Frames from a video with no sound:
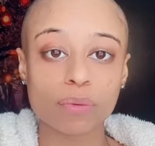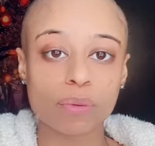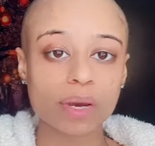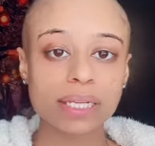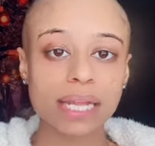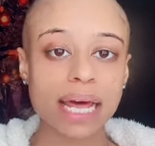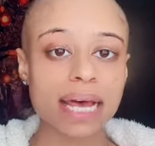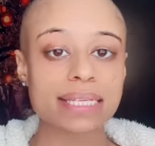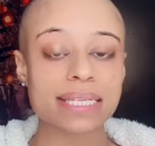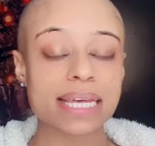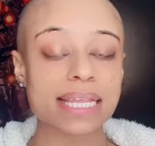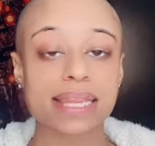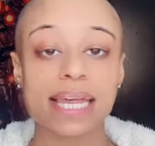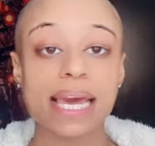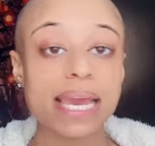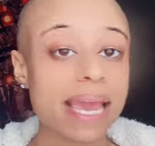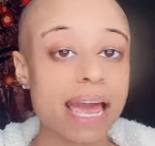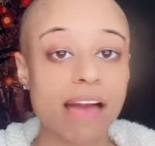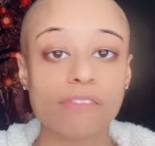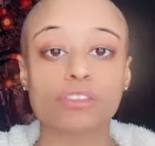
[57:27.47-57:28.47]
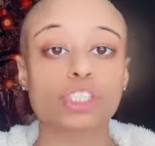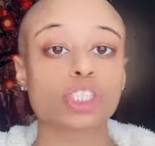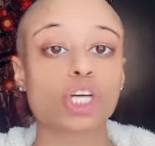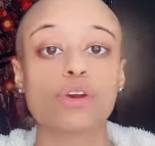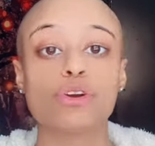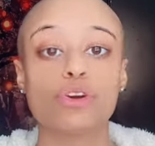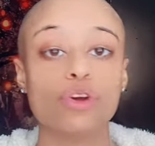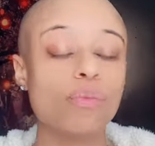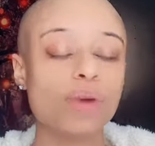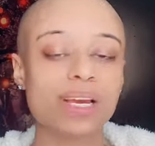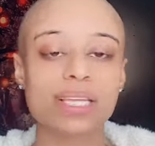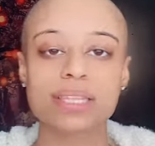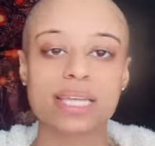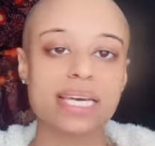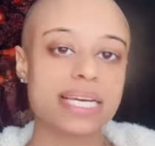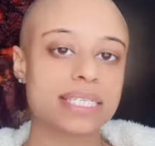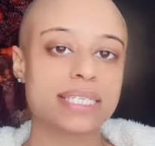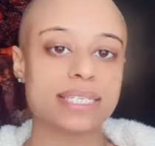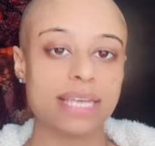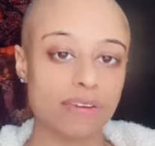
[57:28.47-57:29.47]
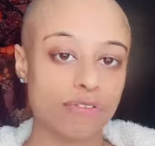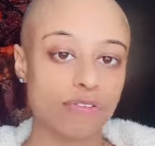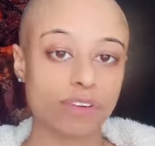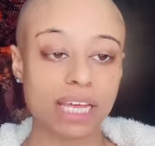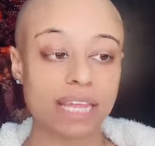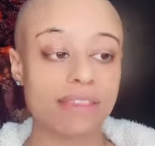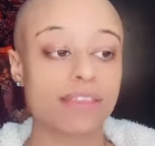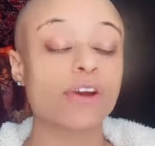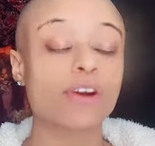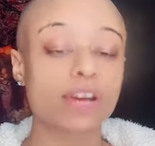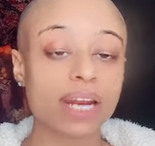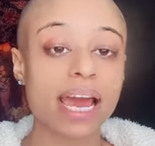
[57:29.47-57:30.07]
up and realize that they have to start doing things differently.